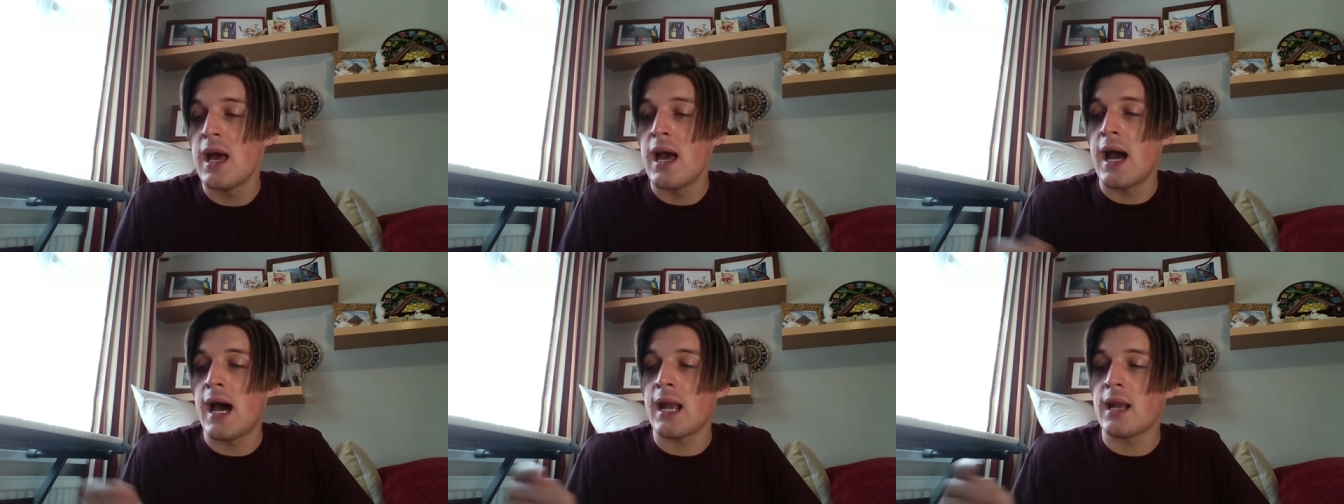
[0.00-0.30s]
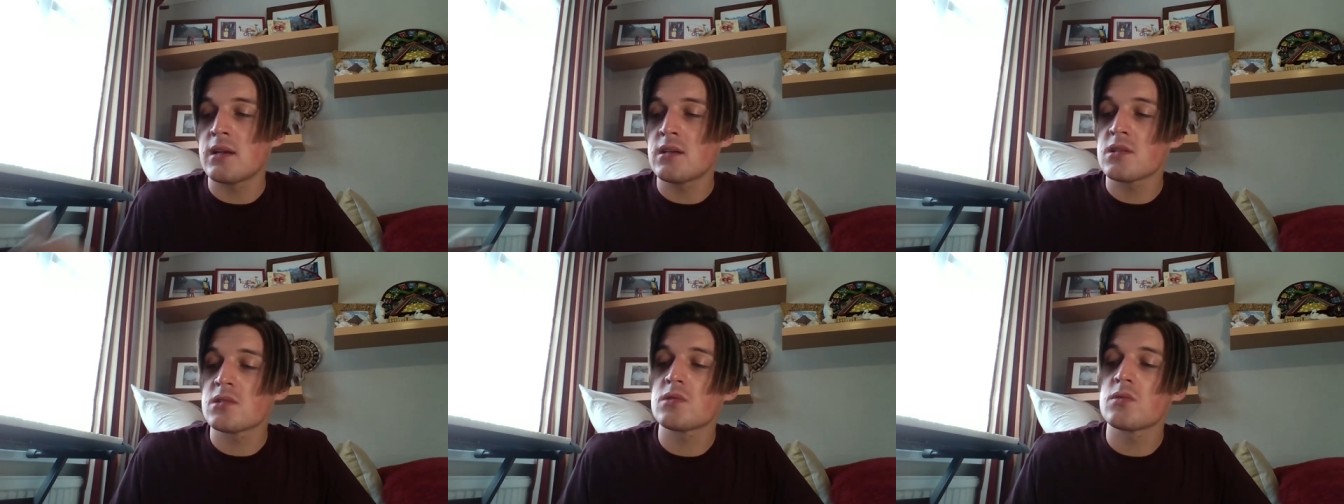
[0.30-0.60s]
And I
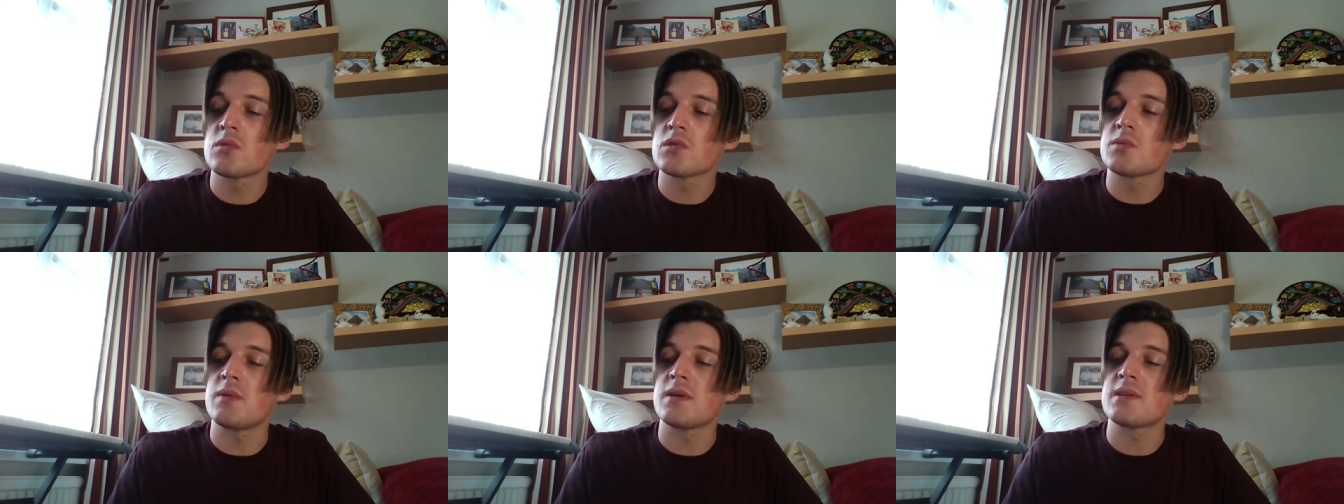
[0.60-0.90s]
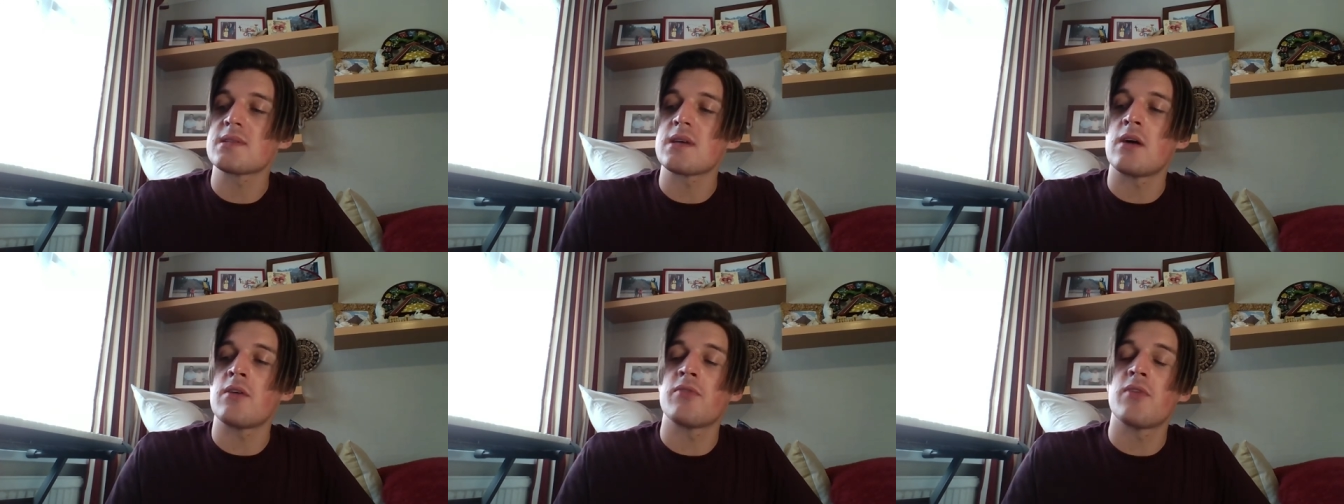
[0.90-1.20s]
just thought to
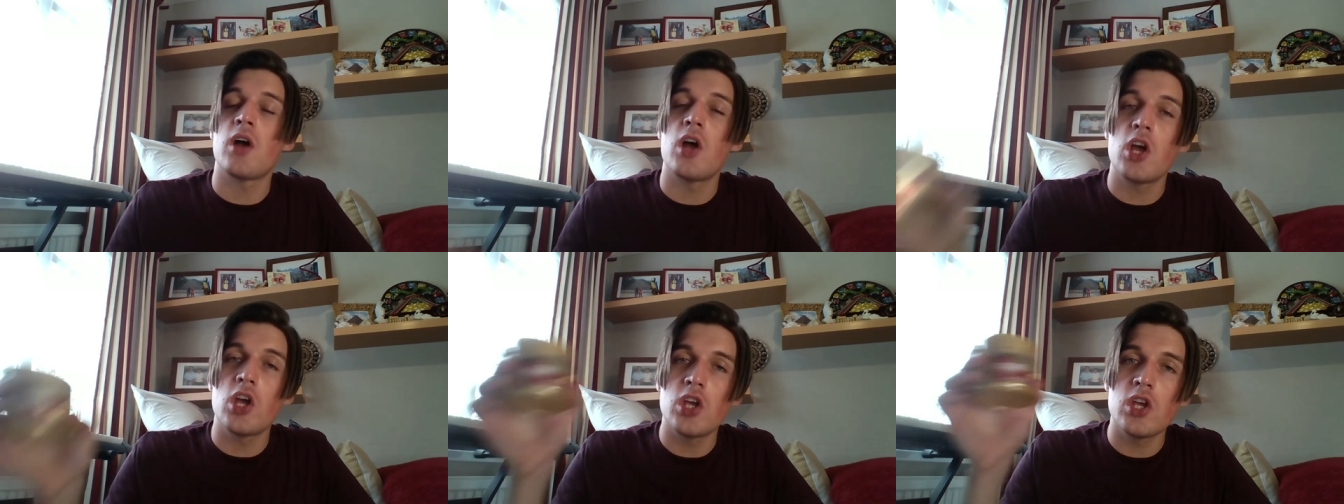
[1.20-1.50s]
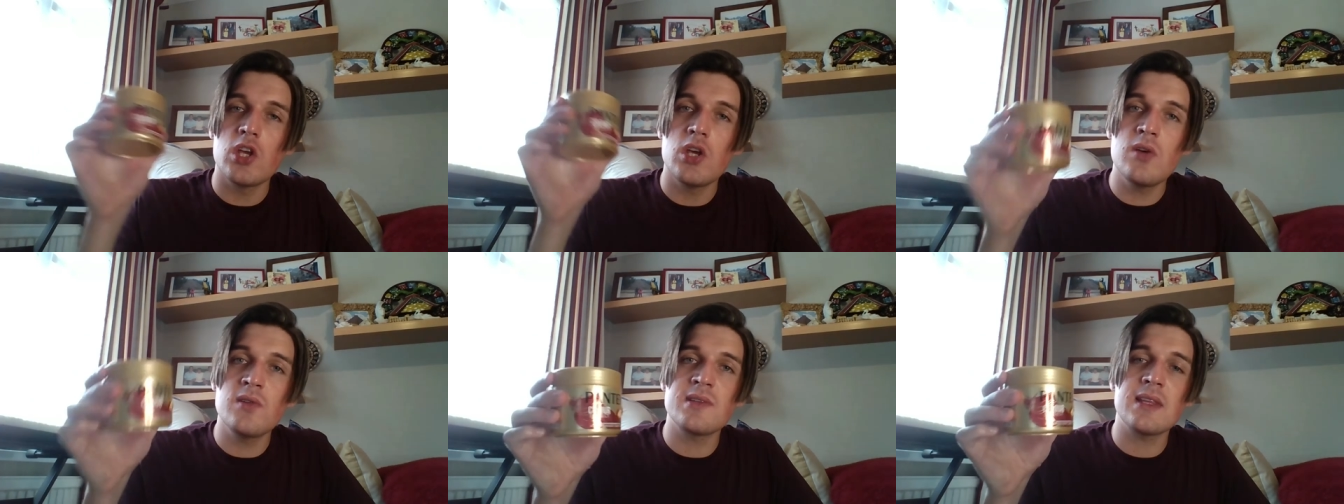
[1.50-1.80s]
myself,
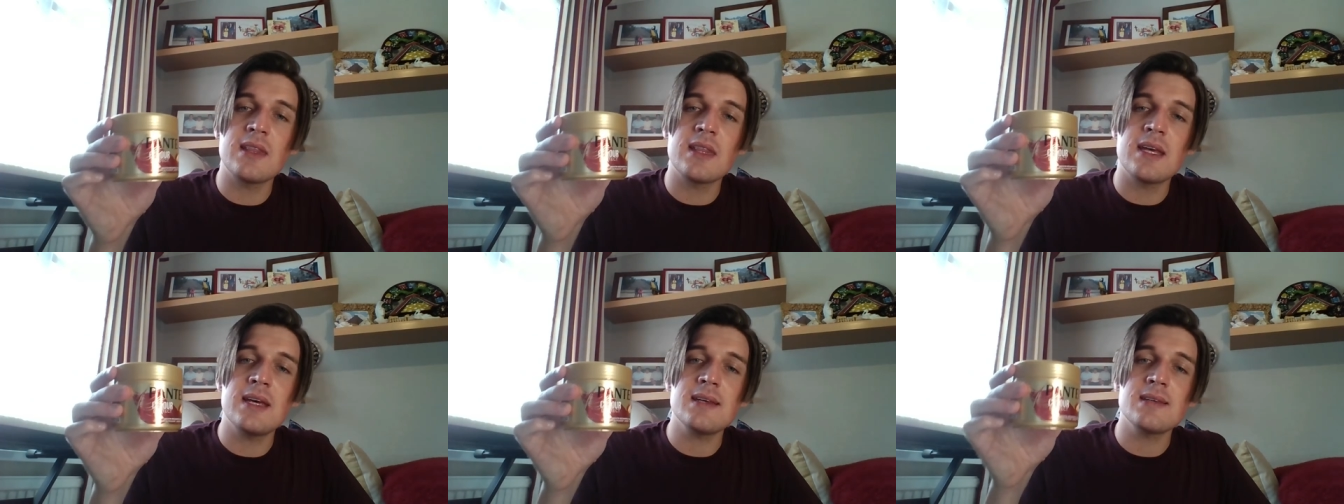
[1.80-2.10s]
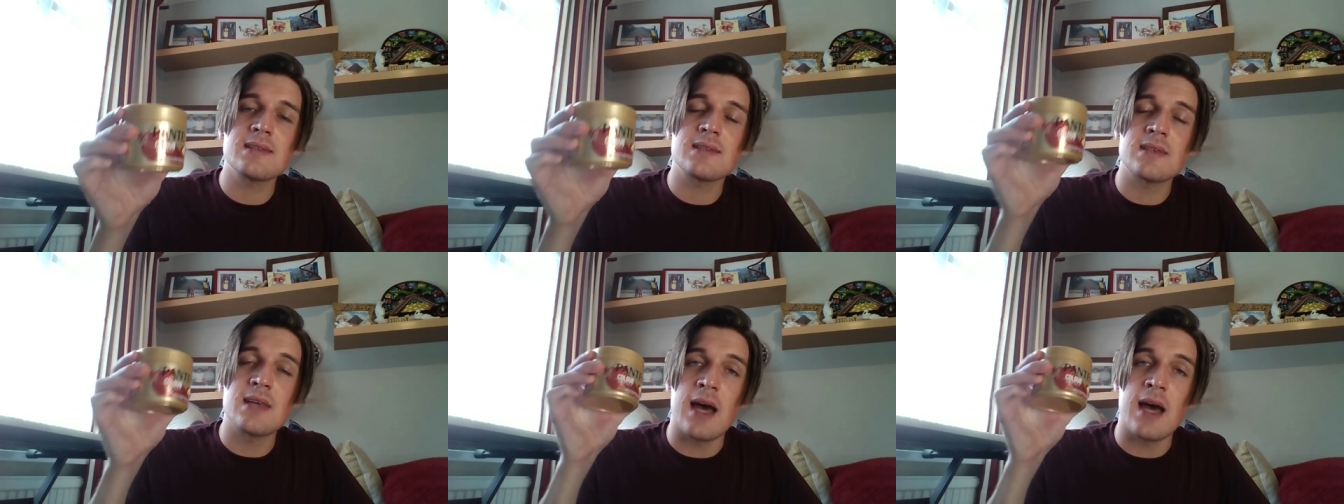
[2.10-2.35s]
using this,